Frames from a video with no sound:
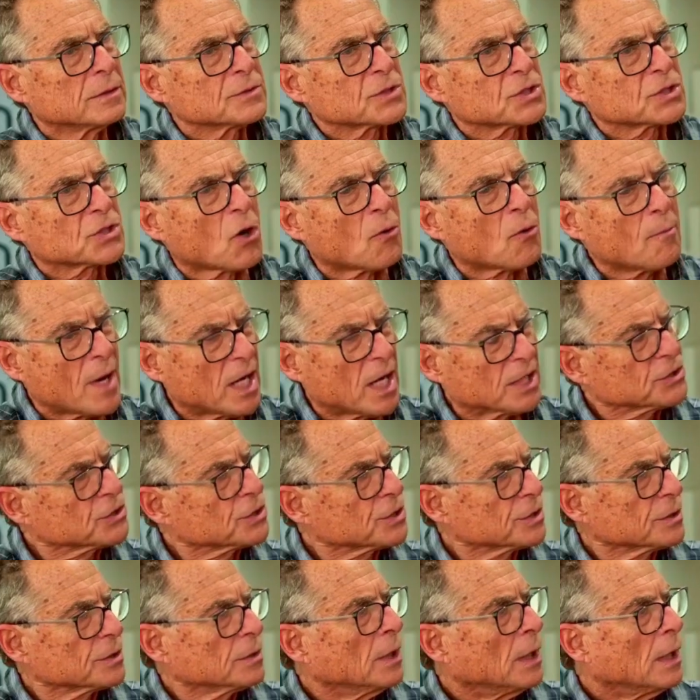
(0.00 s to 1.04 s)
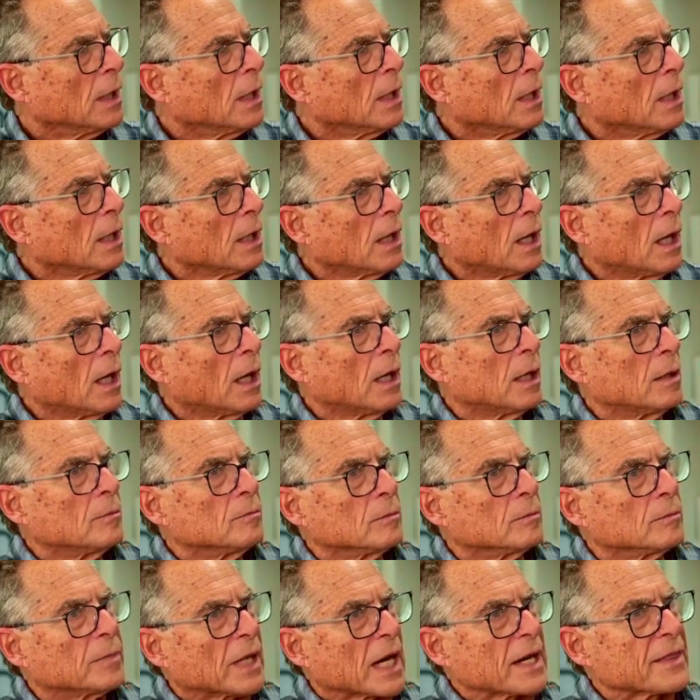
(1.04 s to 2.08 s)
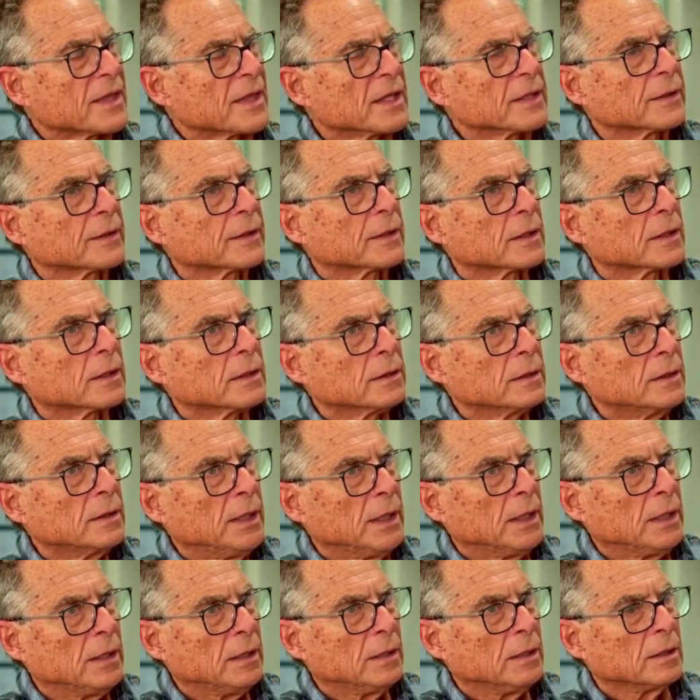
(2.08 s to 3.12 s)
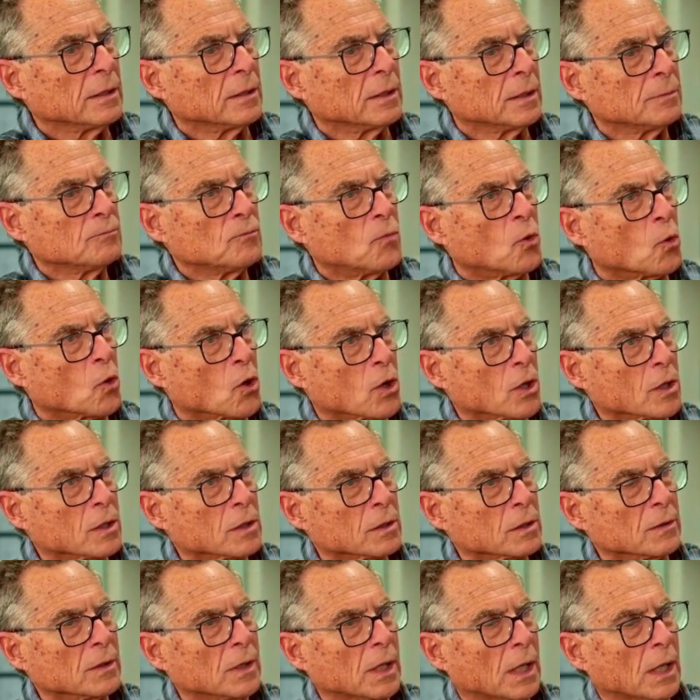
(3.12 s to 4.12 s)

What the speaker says: so much, but I think the more